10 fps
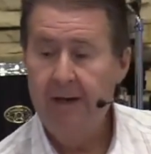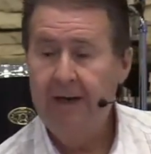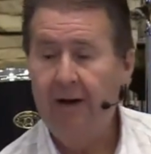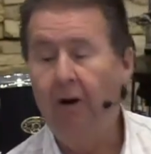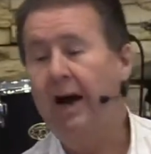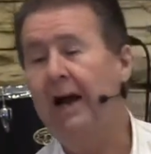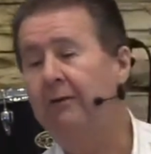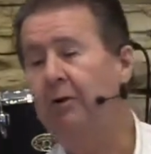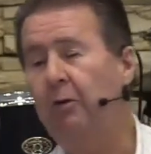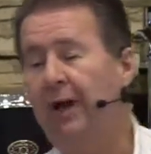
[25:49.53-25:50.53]
Now, I have
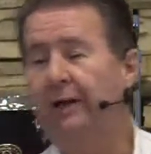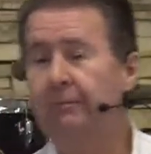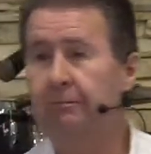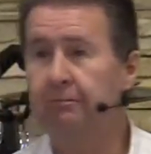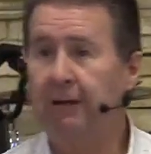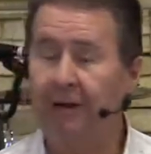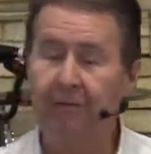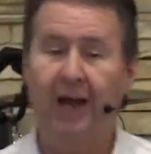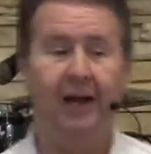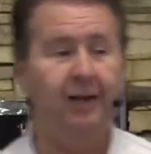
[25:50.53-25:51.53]
a great
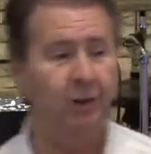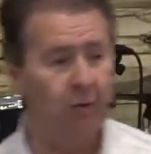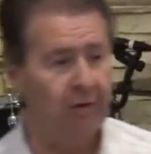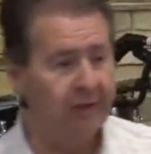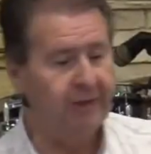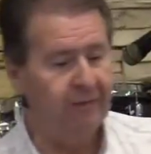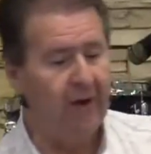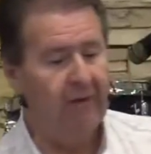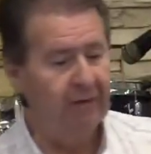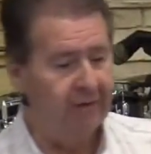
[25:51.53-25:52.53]
advantage over these
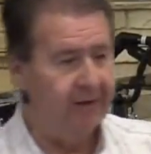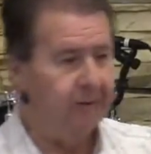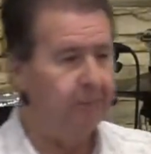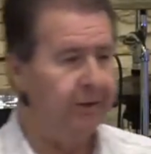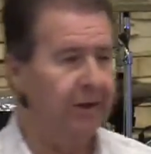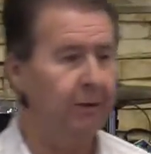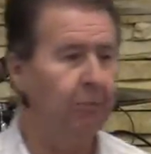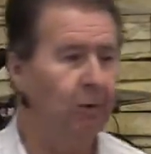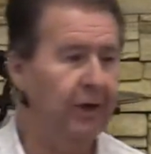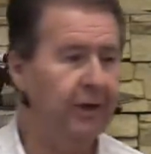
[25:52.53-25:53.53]
5 at this particular
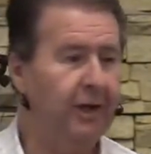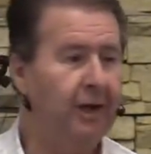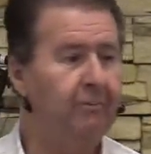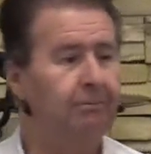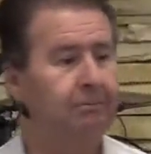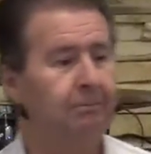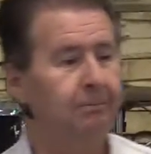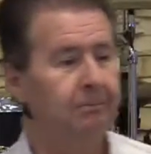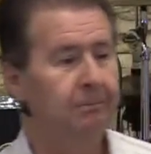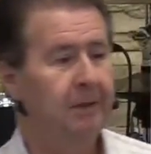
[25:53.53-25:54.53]
point in time.
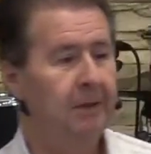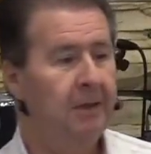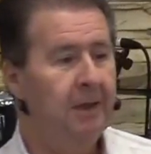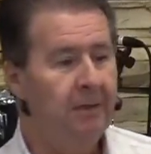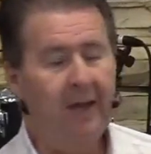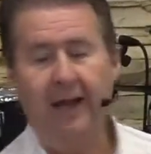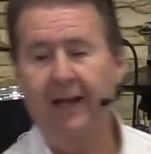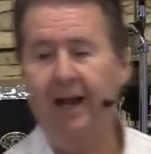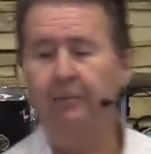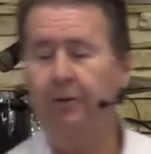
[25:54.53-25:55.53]
They
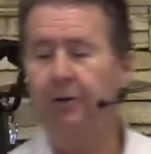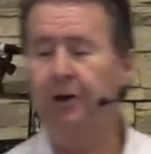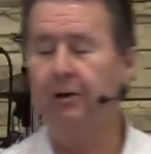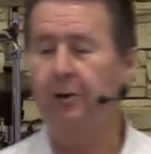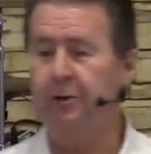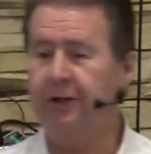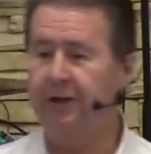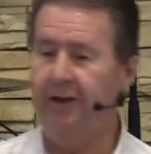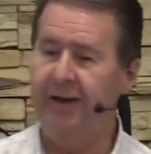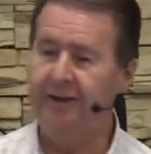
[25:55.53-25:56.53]
came to the conclusion
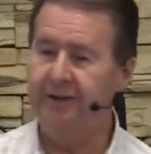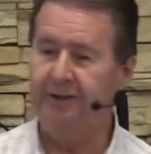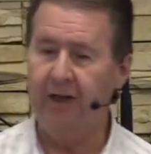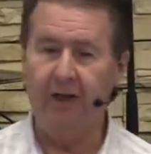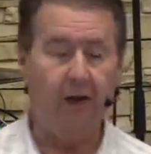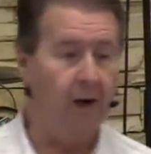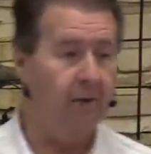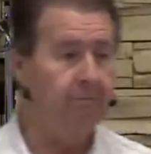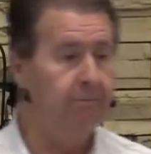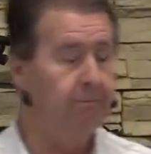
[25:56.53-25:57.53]
that he's the Son of
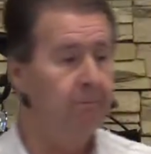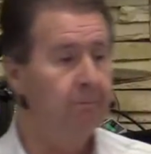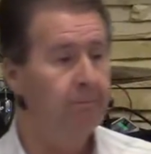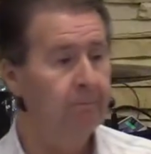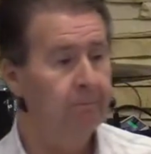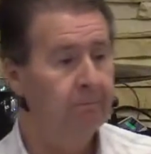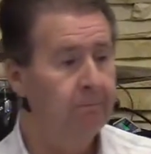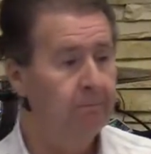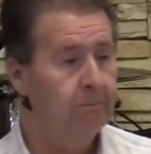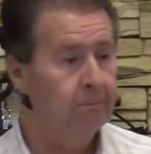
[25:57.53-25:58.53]
God
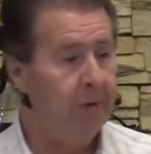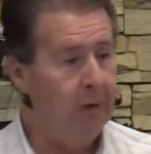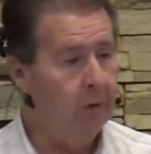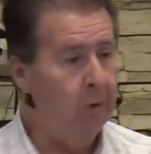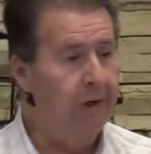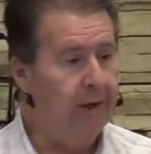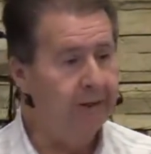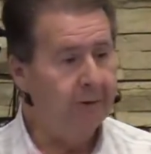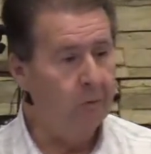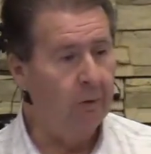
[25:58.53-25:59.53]
by who he is
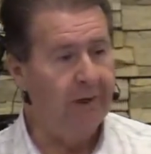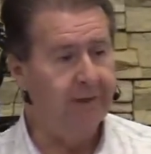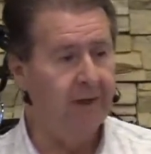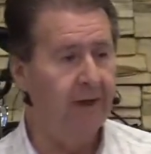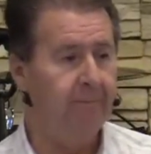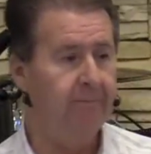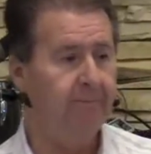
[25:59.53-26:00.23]
and what he's done.